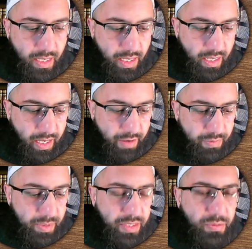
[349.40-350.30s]

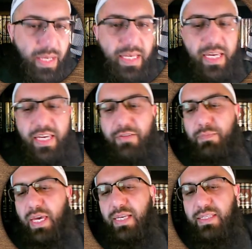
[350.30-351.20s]
Everybody ready? Give me
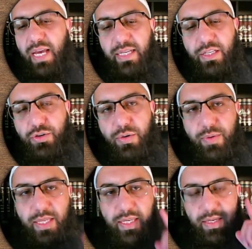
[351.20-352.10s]
a sign that you're
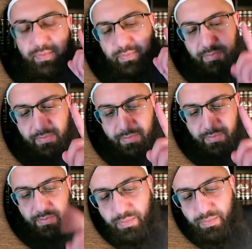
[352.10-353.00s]
ready
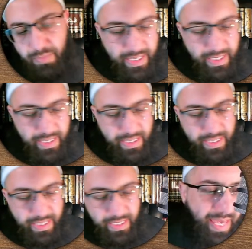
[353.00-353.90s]
by
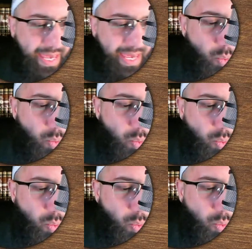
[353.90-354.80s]
typing a 1 in the
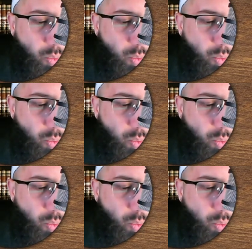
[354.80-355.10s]
chat.